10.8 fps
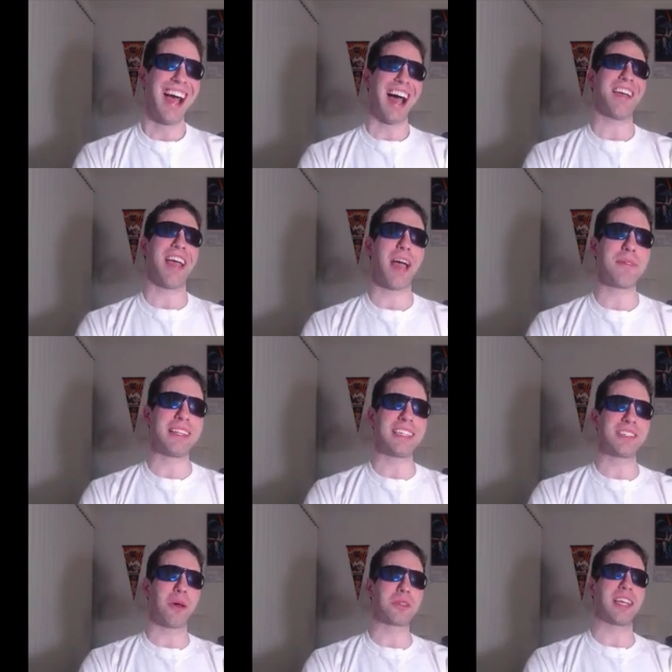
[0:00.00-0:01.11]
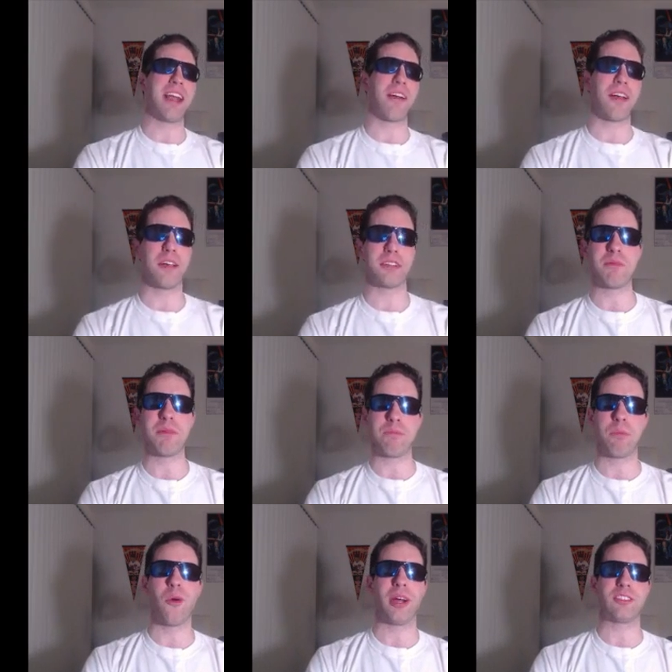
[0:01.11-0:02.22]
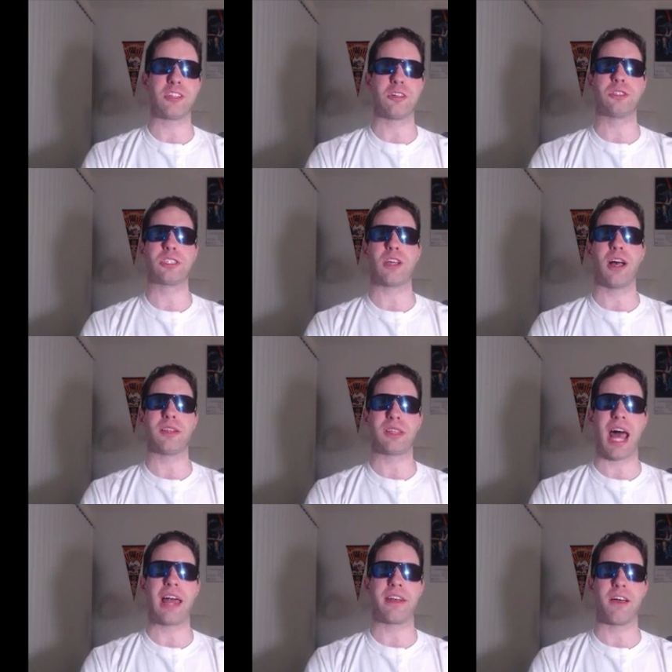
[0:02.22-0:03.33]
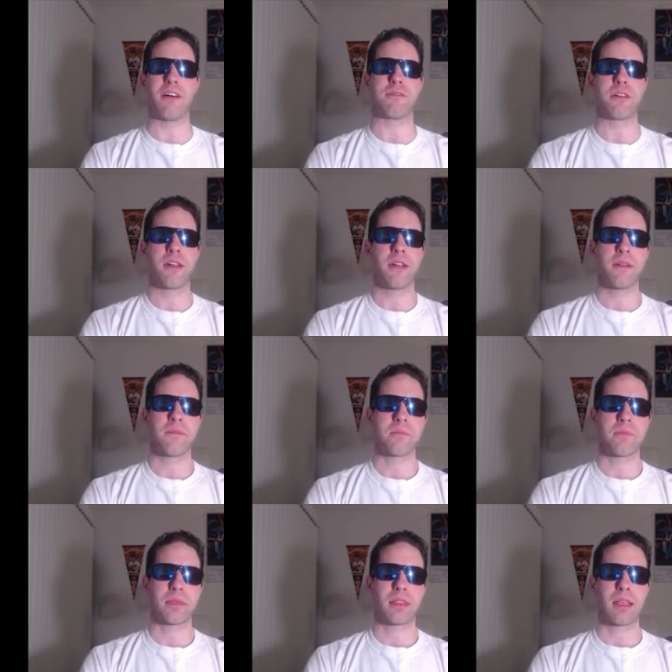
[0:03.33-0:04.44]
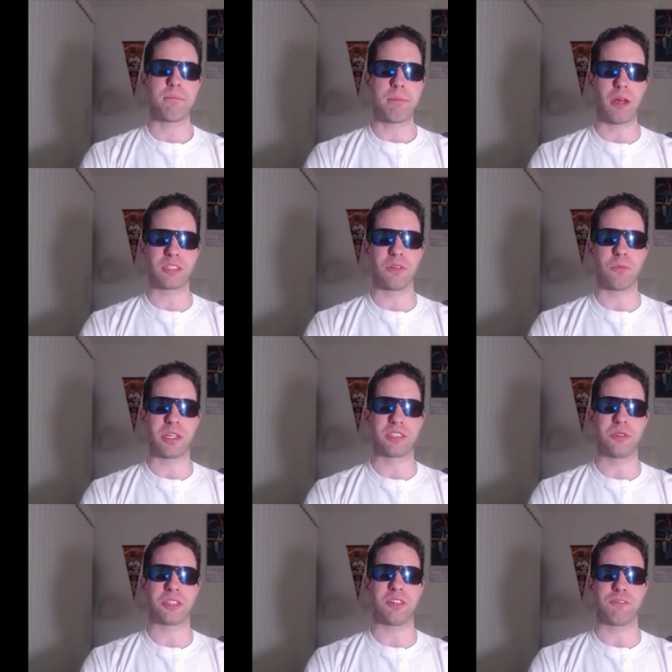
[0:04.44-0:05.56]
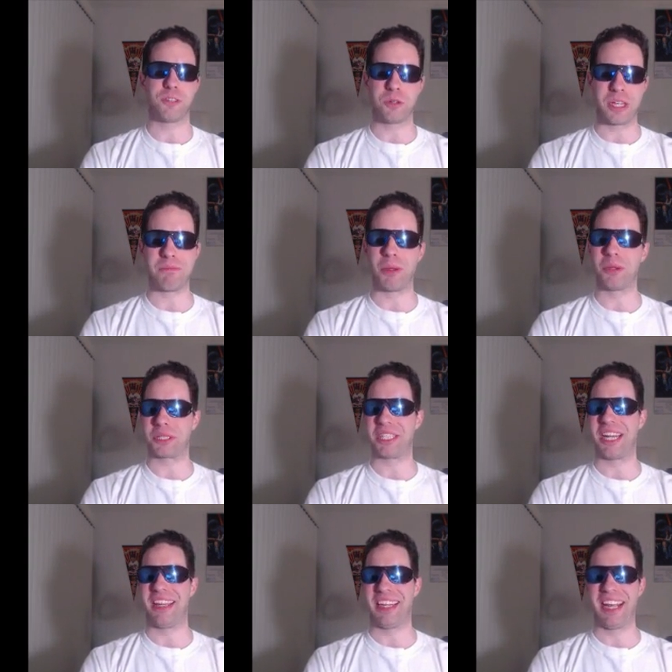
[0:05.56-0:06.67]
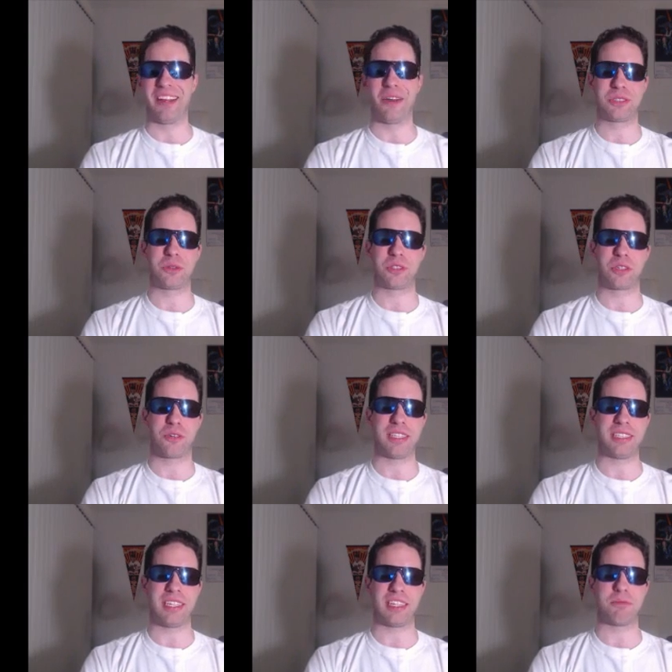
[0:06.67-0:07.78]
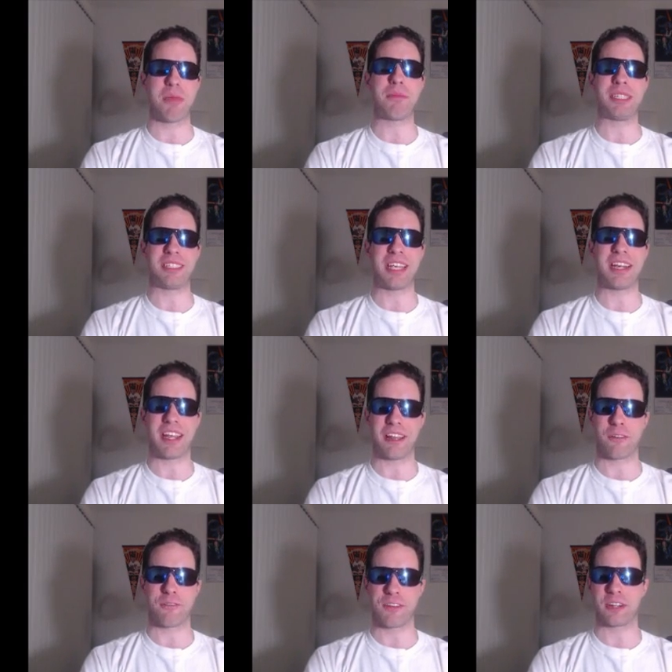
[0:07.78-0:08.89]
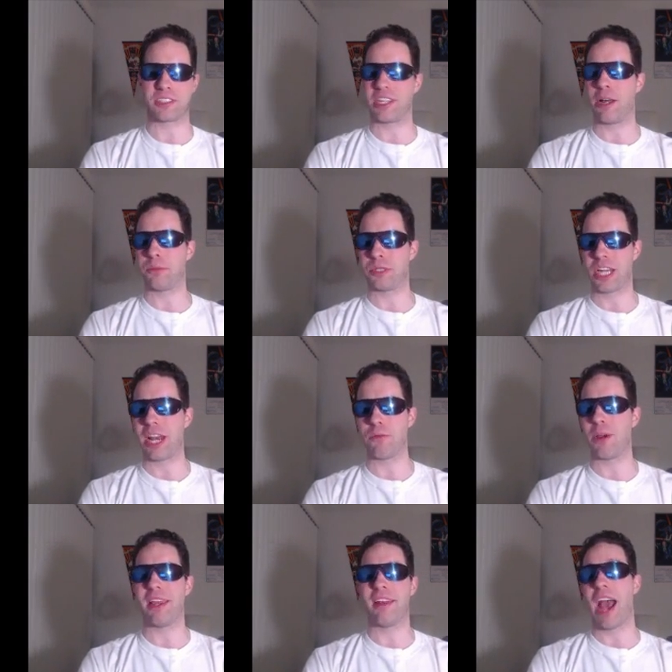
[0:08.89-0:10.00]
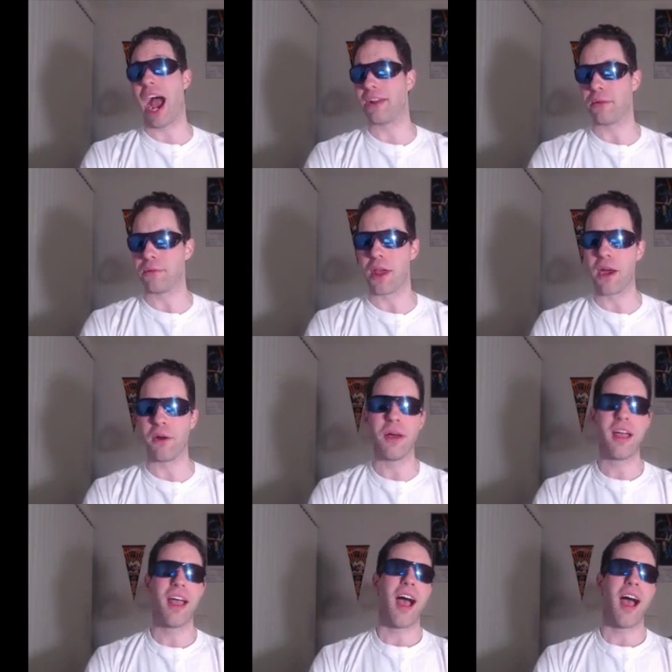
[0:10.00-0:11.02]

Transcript: I mean, this whole scenario to me points to a lot of bells and whistles and fluky bullshit and all sorts of crazy things. Maybe Cena interferes and helps Shane win. I don't know.